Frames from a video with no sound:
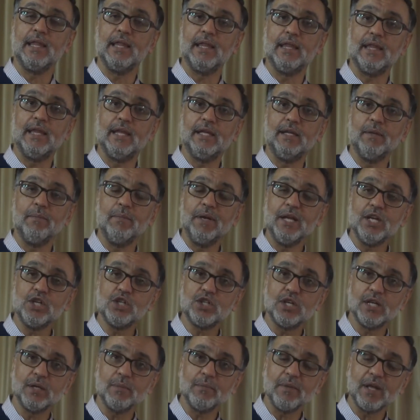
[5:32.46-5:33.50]
The
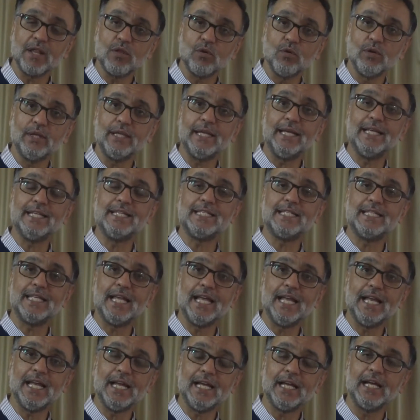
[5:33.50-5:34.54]
diminishing method is
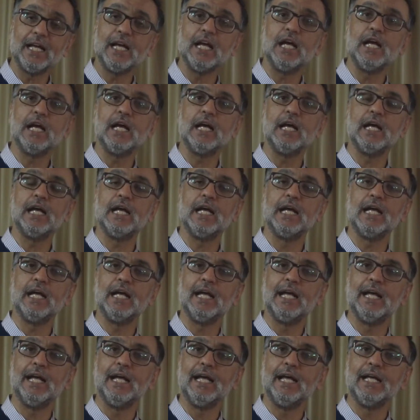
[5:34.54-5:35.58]
telling,
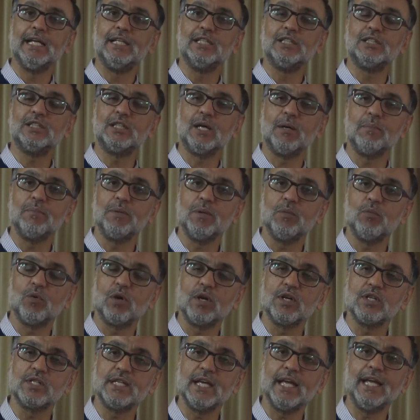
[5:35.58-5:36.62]
some people
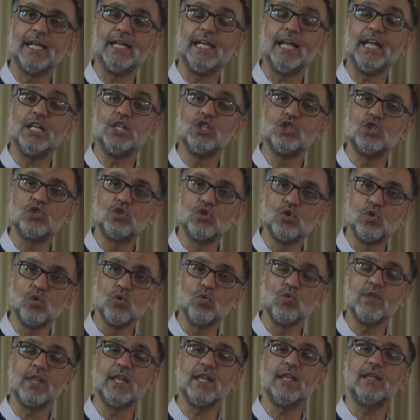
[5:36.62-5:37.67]
are saying it's
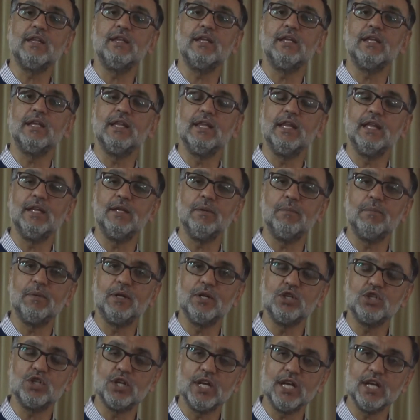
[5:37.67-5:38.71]
true that the
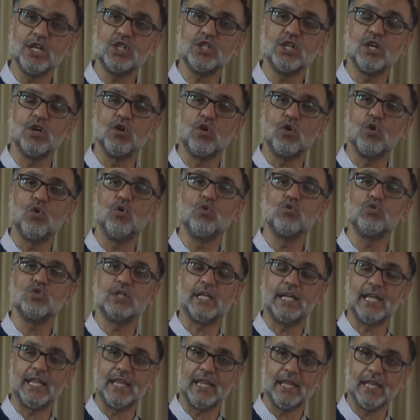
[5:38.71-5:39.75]
depreciation cost
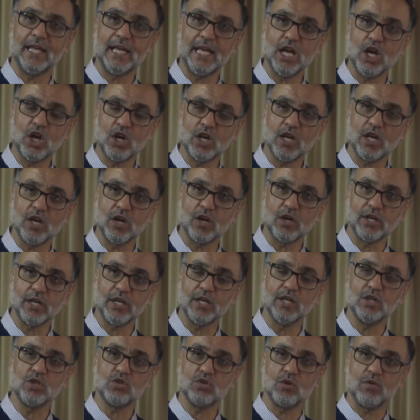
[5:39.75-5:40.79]
in the earlier
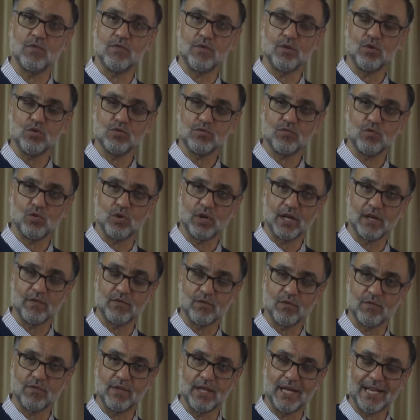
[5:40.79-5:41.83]
years of the useful life
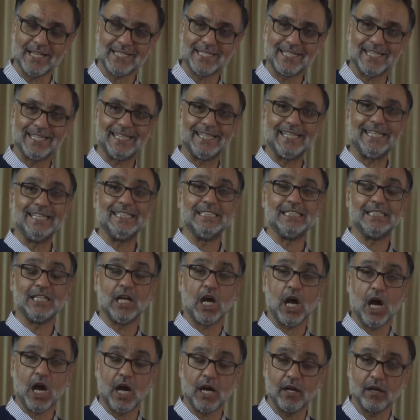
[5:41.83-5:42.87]
of the asset is
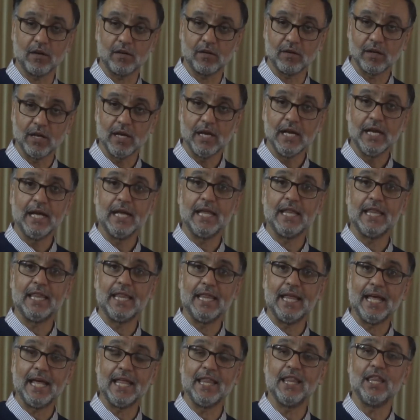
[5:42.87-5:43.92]
higher
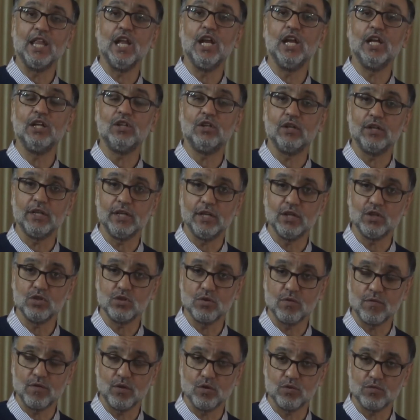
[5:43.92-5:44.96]
than the later years
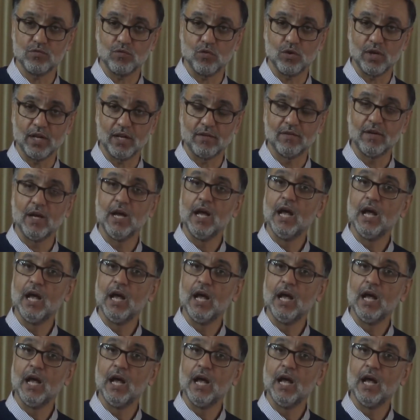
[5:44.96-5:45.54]
of the useful life.